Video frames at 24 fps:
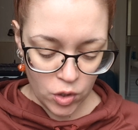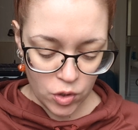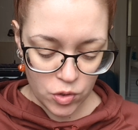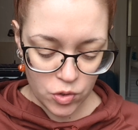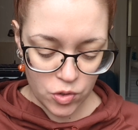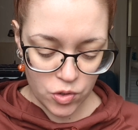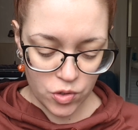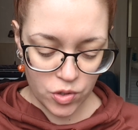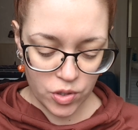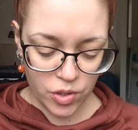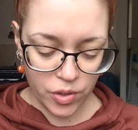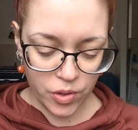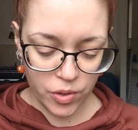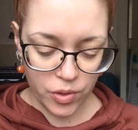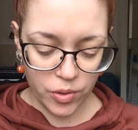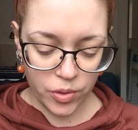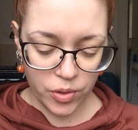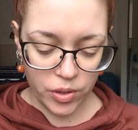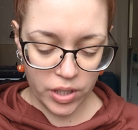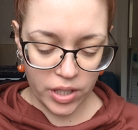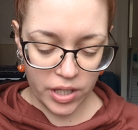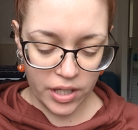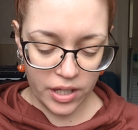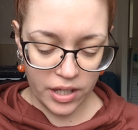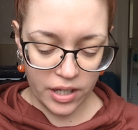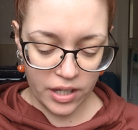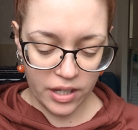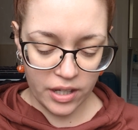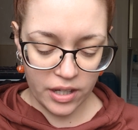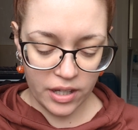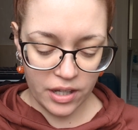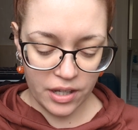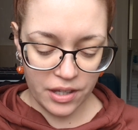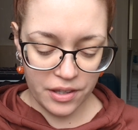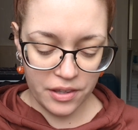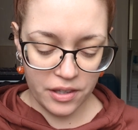So
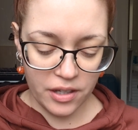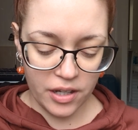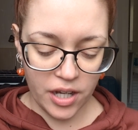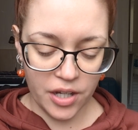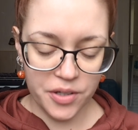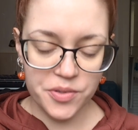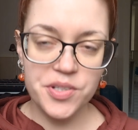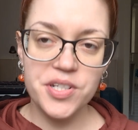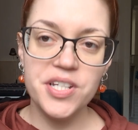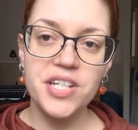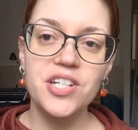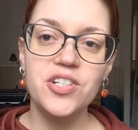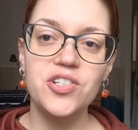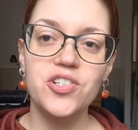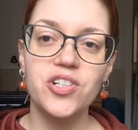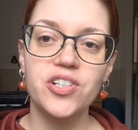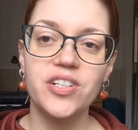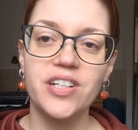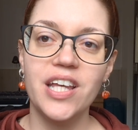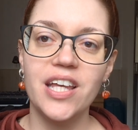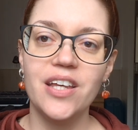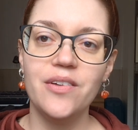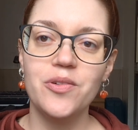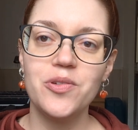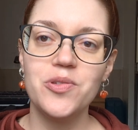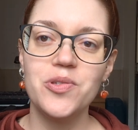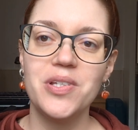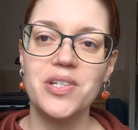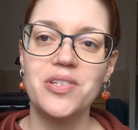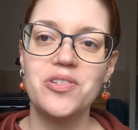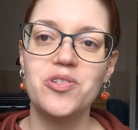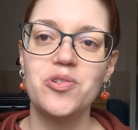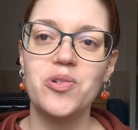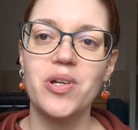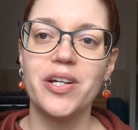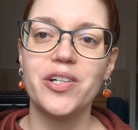our teacher gave us the
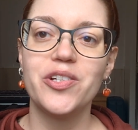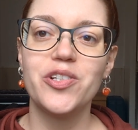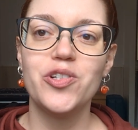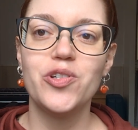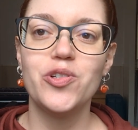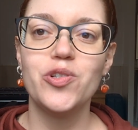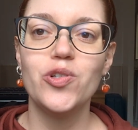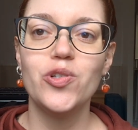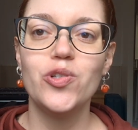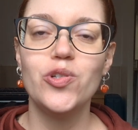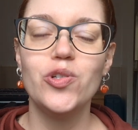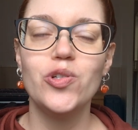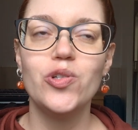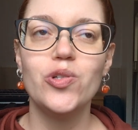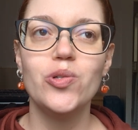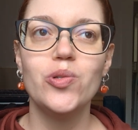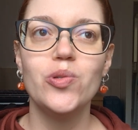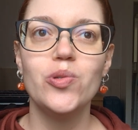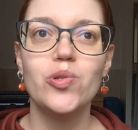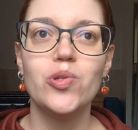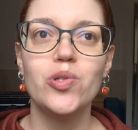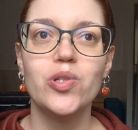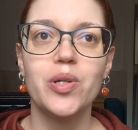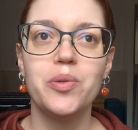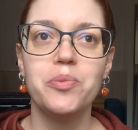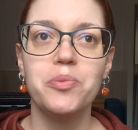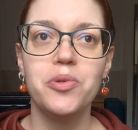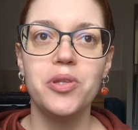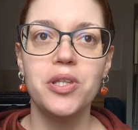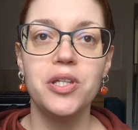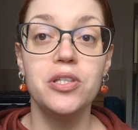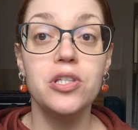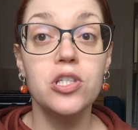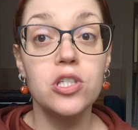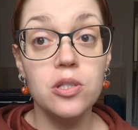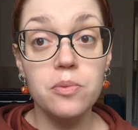instruction to do
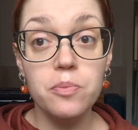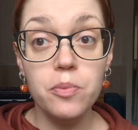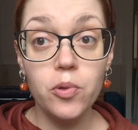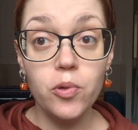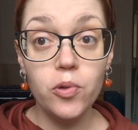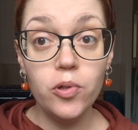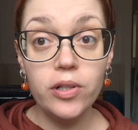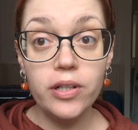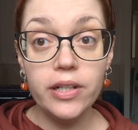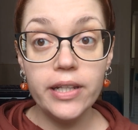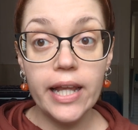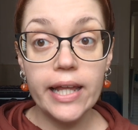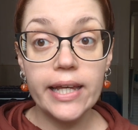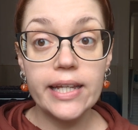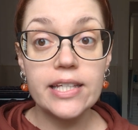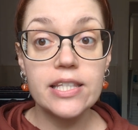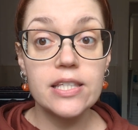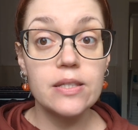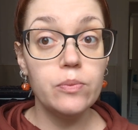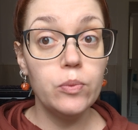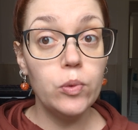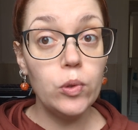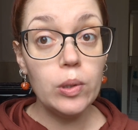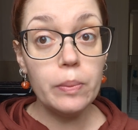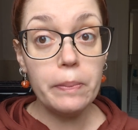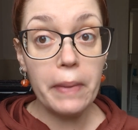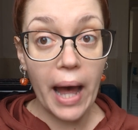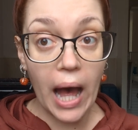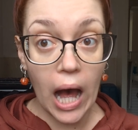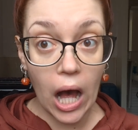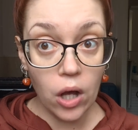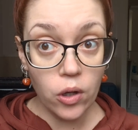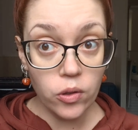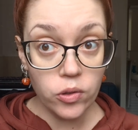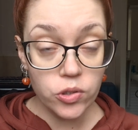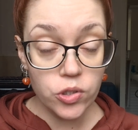something small, like a small
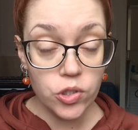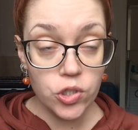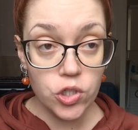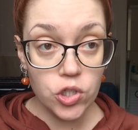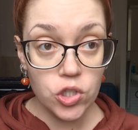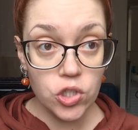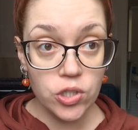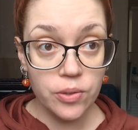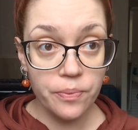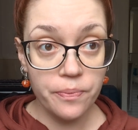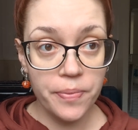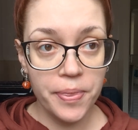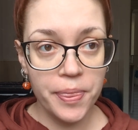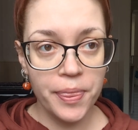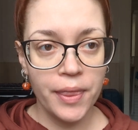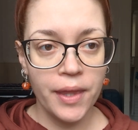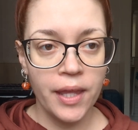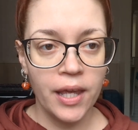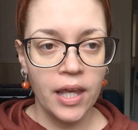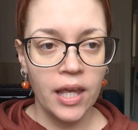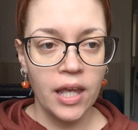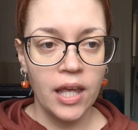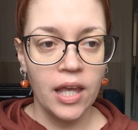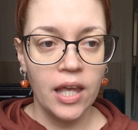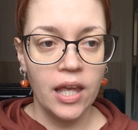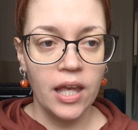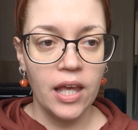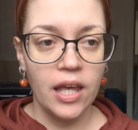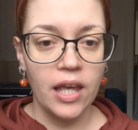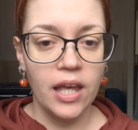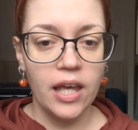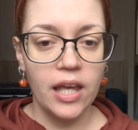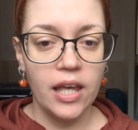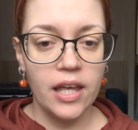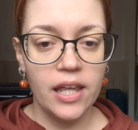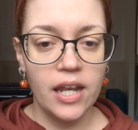pouch.
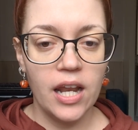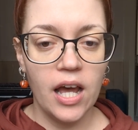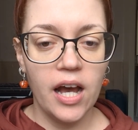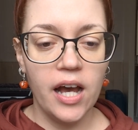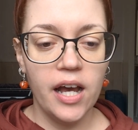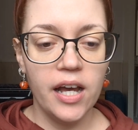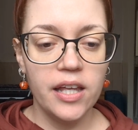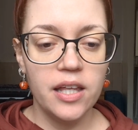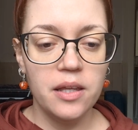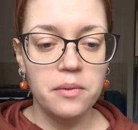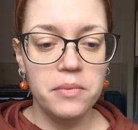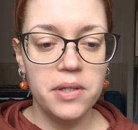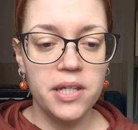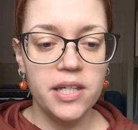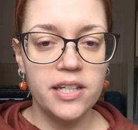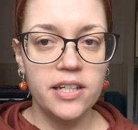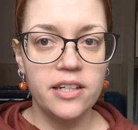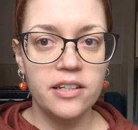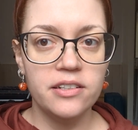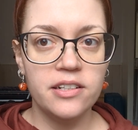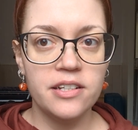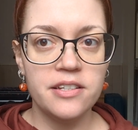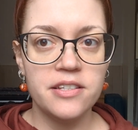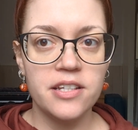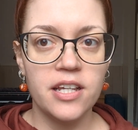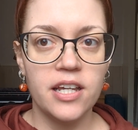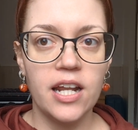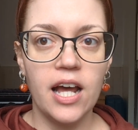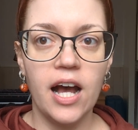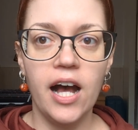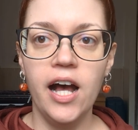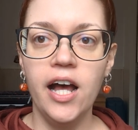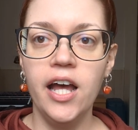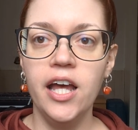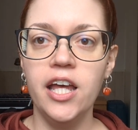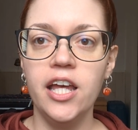And I immediately said,
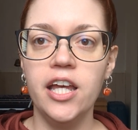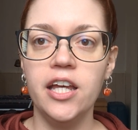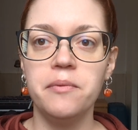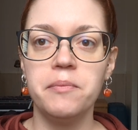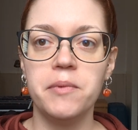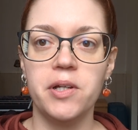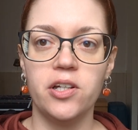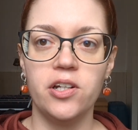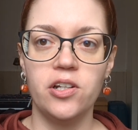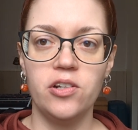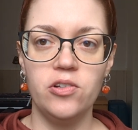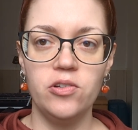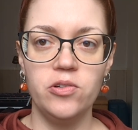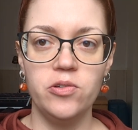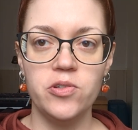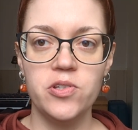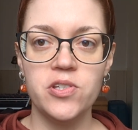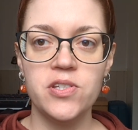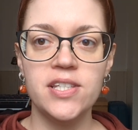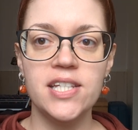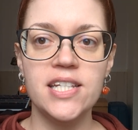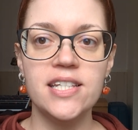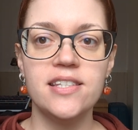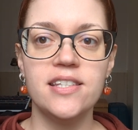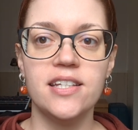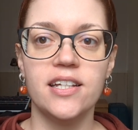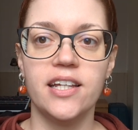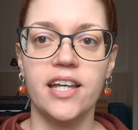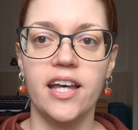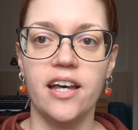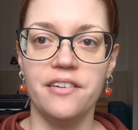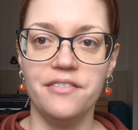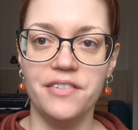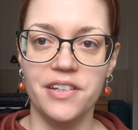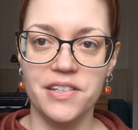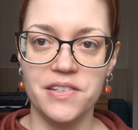I'm gonna do scissor
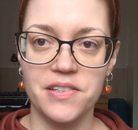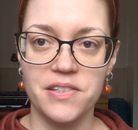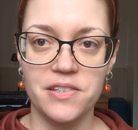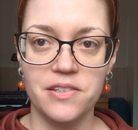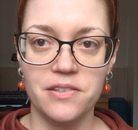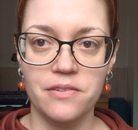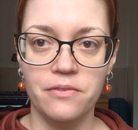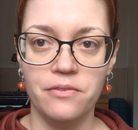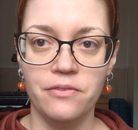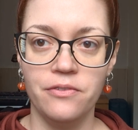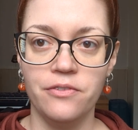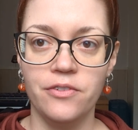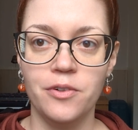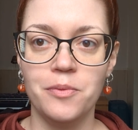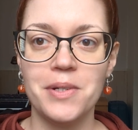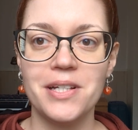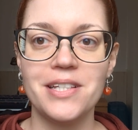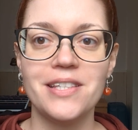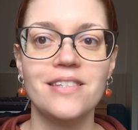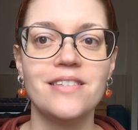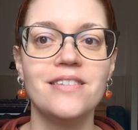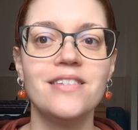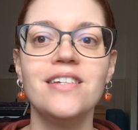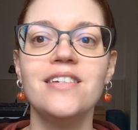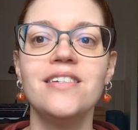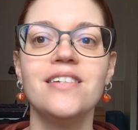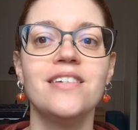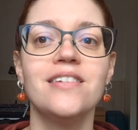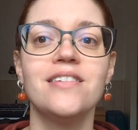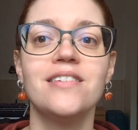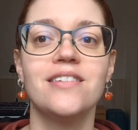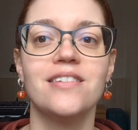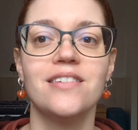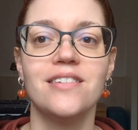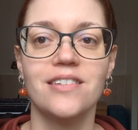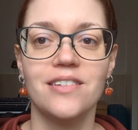covers for my
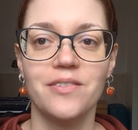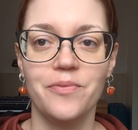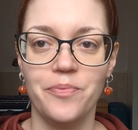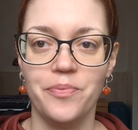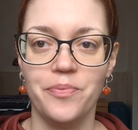scissors.